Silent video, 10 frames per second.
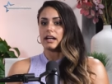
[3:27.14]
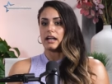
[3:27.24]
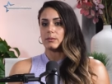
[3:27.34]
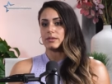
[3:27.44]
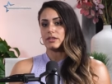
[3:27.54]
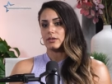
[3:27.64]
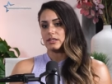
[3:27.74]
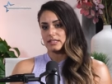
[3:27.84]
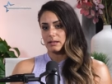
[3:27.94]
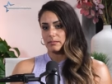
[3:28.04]
I would
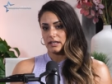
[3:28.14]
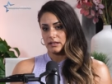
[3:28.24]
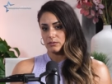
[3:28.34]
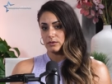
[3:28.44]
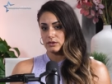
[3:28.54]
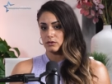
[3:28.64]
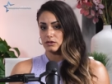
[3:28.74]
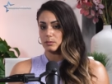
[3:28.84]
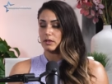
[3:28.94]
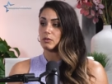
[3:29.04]
notice that my
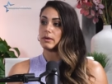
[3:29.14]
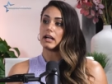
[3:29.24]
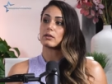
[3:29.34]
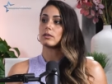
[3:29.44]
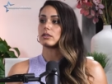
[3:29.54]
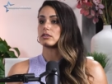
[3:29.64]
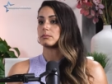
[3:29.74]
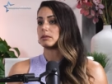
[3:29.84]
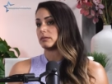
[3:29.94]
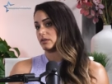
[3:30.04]
results would go backwards
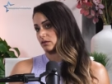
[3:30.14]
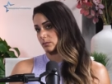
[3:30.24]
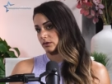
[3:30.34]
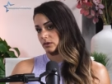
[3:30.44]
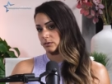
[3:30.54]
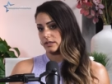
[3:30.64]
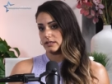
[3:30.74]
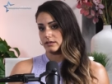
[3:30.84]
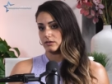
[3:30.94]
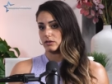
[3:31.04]
or my meals weren't
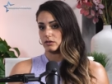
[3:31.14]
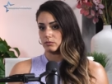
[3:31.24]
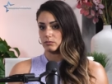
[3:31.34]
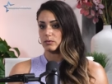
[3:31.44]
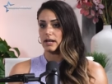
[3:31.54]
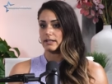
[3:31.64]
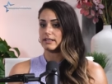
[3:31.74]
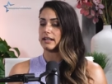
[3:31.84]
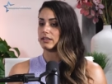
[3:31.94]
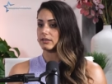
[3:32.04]
always, you know, right
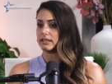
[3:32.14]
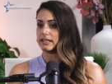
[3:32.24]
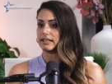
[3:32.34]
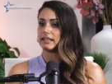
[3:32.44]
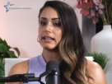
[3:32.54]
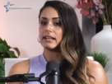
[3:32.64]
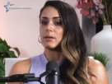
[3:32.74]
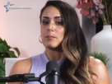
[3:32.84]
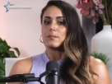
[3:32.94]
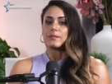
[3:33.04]
dialed in,
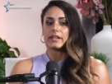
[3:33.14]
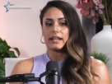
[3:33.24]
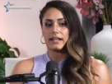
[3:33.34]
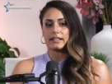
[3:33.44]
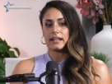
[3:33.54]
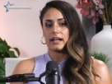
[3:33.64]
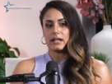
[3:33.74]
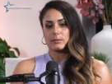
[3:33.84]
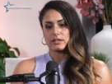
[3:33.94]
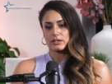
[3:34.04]
and
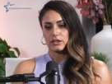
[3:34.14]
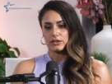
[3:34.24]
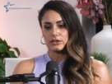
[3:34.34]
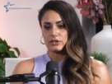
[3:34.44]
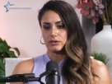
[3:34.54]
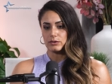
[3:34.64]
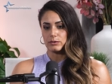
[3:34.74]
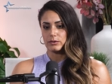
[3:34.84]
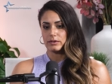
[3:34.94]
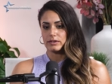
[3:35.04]
I would start
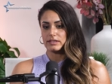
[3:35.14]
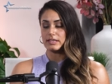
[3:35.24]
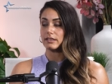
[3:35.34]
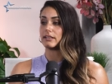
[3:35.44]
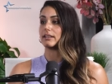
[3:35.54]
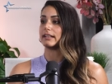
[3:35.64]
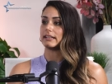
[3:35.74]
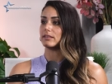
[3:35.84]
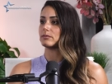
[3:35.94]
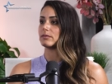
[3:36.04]
to
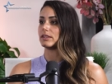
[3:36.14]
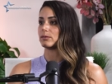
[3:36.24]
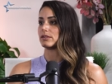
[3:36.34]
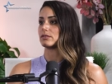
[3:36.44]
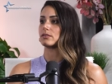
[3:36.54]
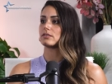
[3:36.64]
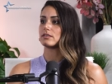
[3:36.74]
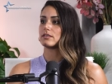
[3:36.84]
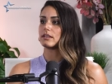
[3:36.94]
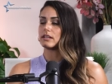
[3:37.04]
decline in results.